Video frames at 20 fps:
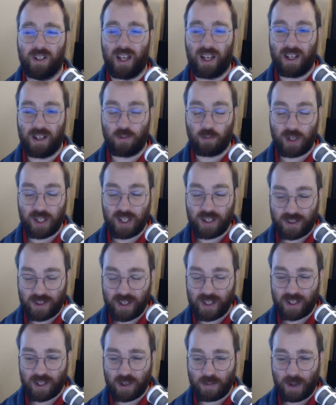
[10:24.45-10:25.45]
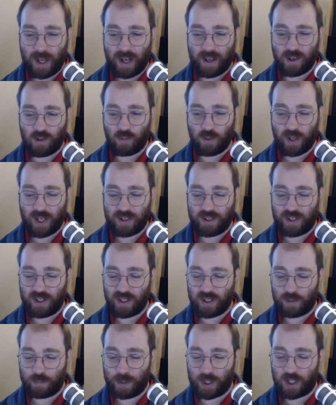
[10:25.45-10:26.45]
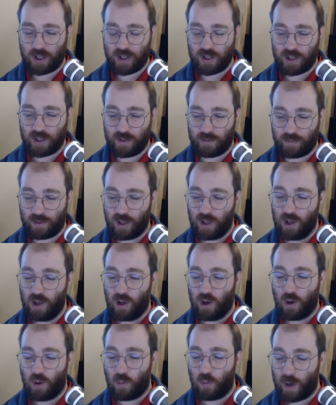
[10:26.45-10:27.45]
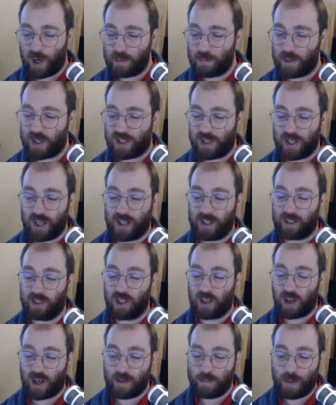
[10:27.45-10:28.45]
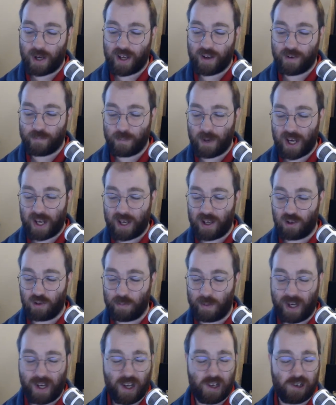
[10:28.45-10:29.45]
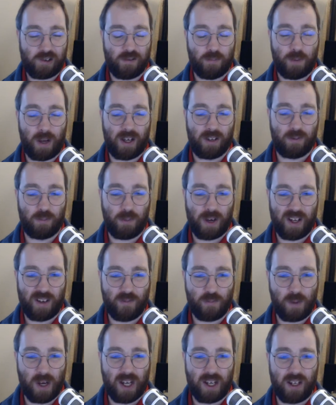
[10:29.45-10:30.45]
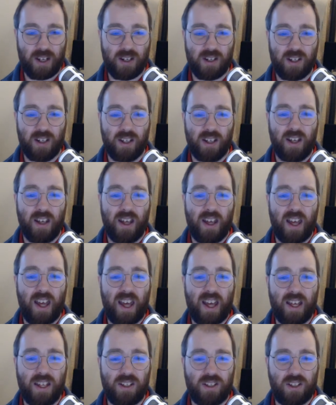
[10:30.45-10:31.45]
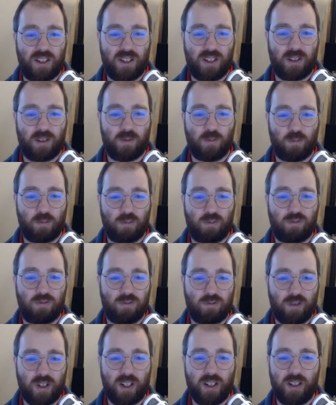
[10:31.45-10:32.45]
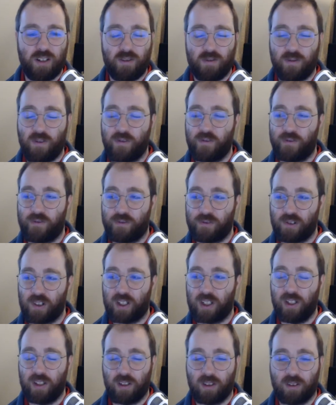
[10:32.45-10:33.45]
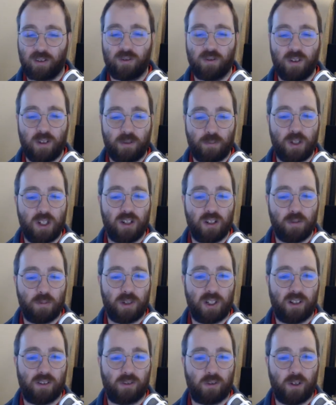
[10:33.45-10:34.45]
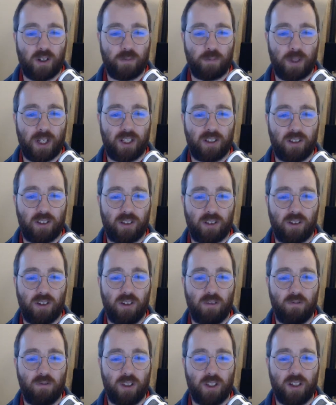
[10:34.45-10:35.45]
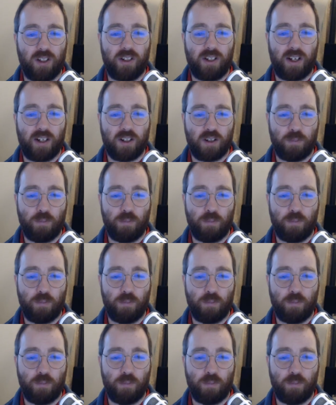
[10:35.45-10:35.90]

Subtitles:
And when you think about it, when it's just because of one mistake that I may have made or my naturopath may have made, it's pretty freaking, it pisses me off quite badly. It really does.